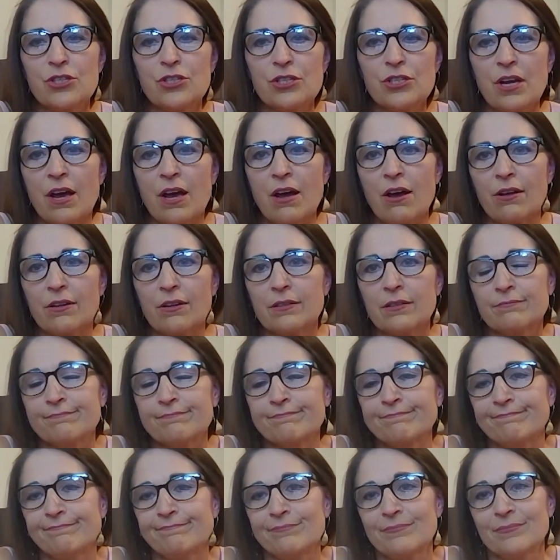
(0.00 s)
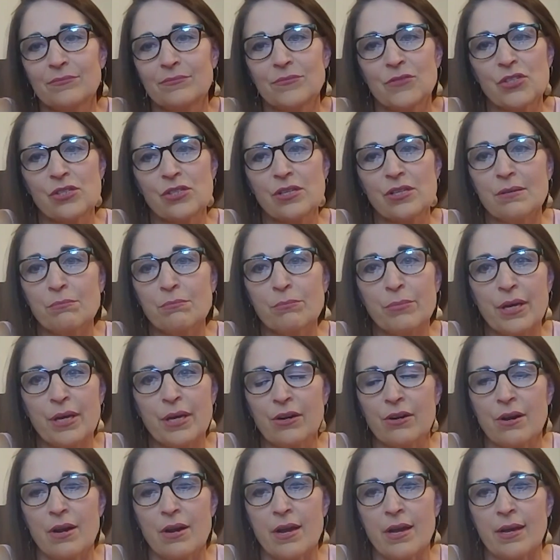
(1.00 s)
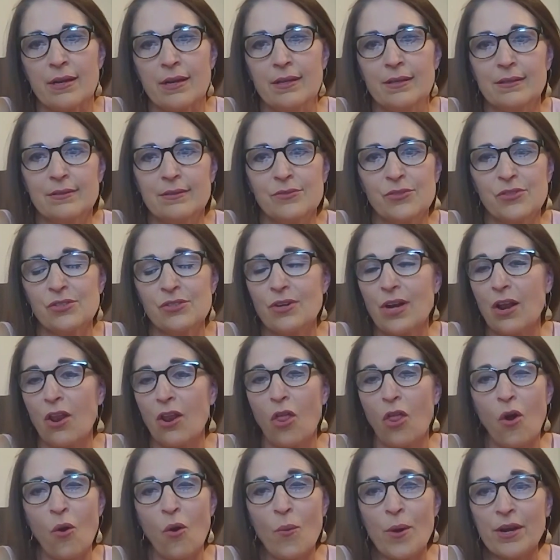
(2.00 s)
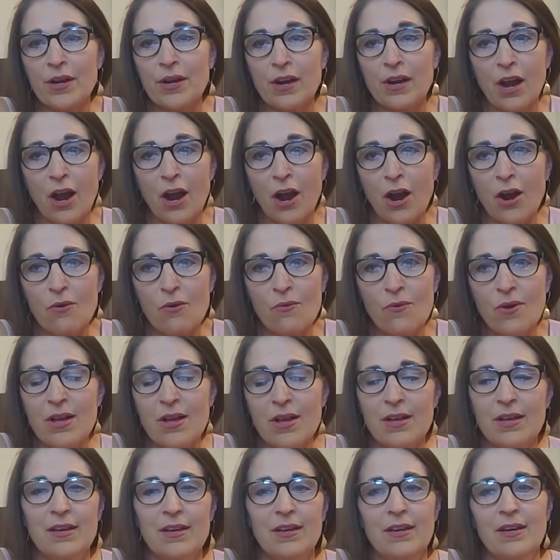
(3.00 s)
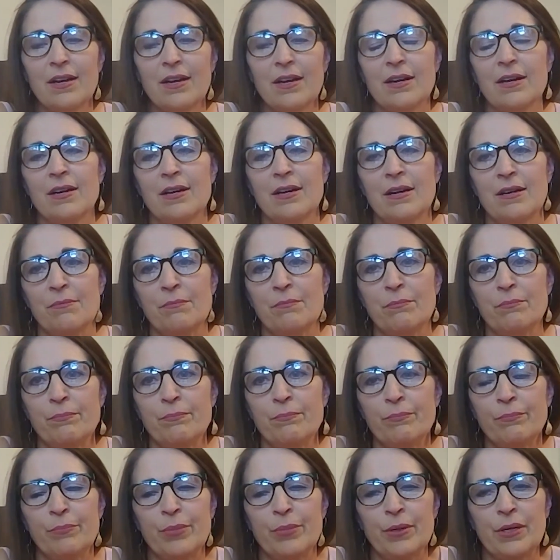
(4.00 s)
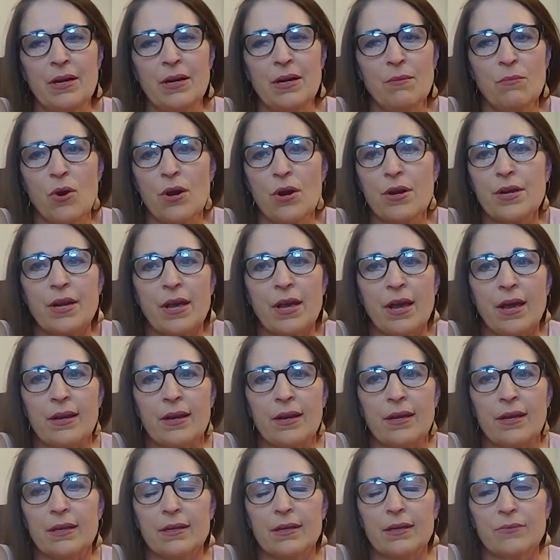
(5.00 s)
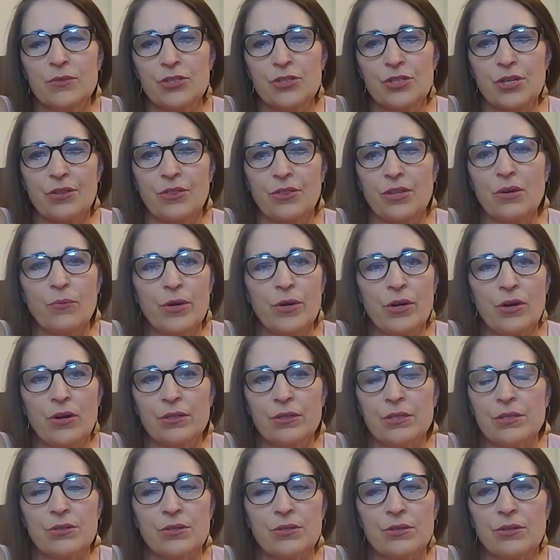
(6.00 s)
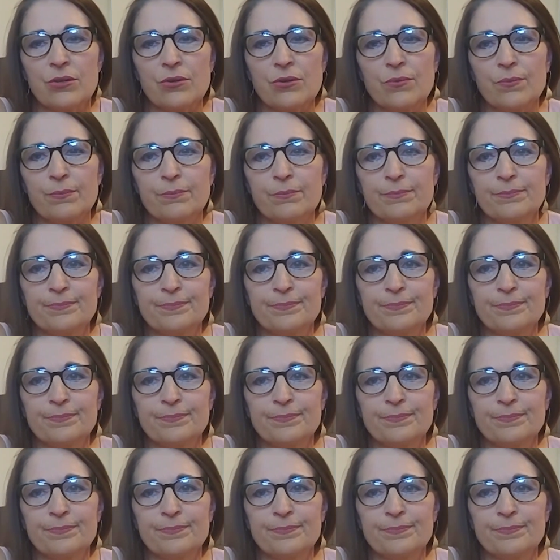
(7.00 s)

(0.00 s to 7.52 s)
reaching out and just getting better at it. Still got a long way to go, but I'm working at it, which I think we all need to do.